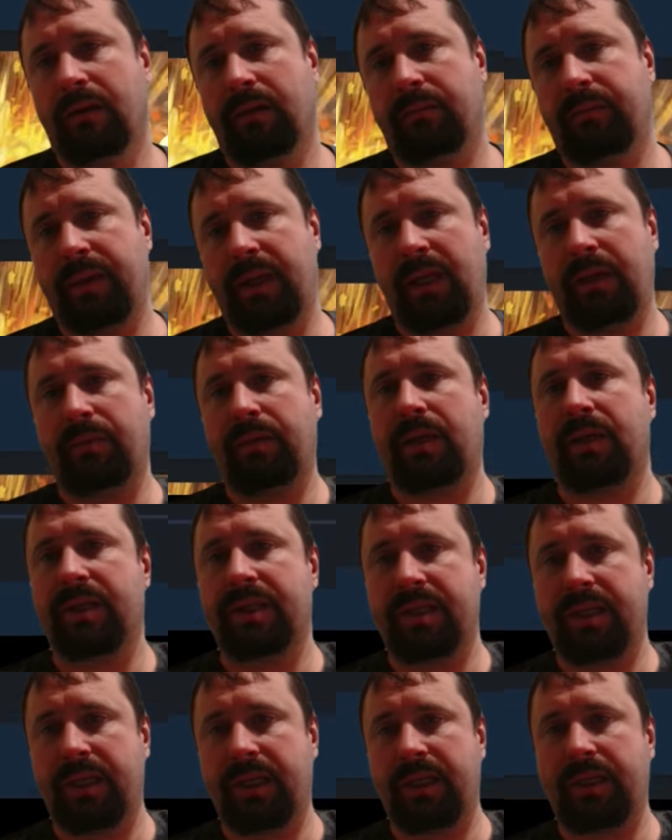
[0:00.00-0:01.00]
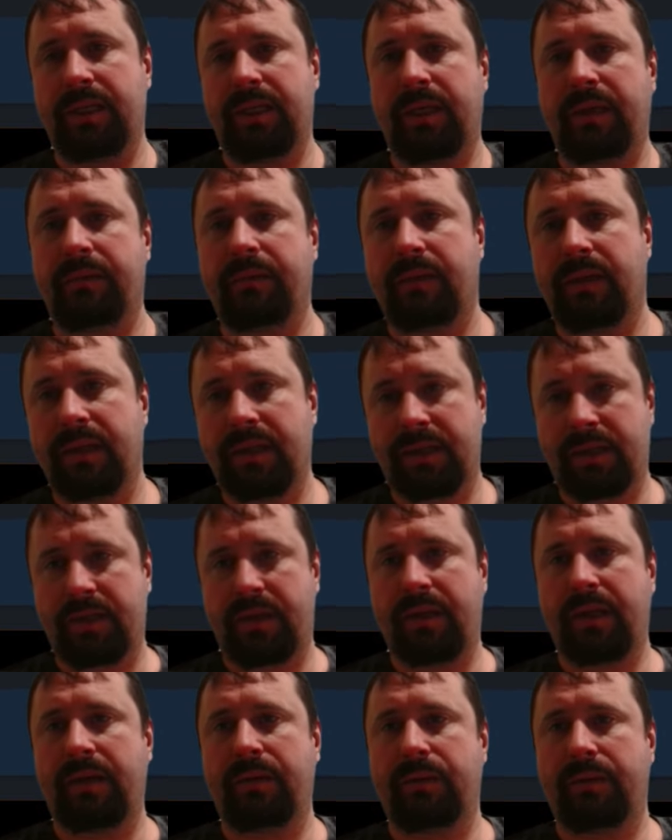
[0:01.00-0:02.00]
P plus CT. Let's
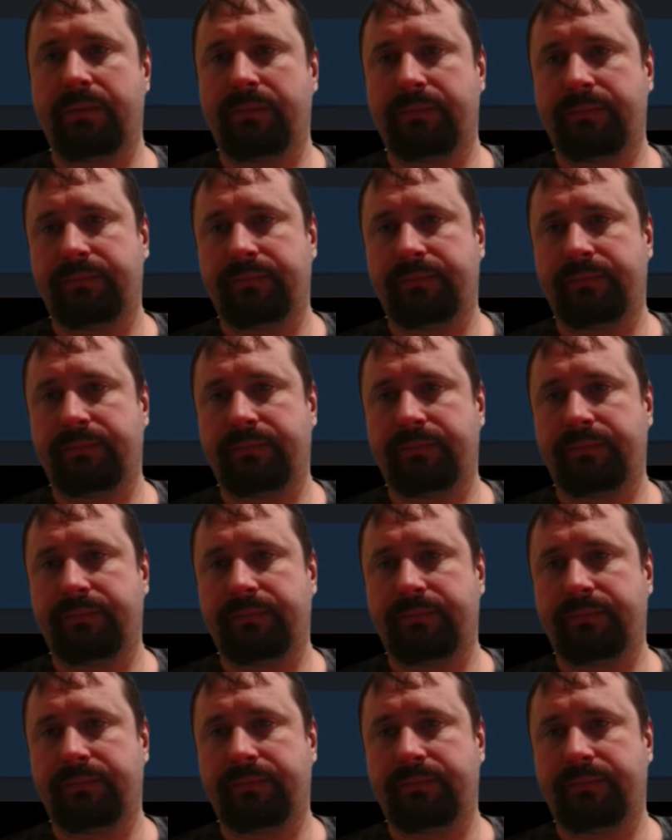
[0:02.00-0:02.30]
try that one.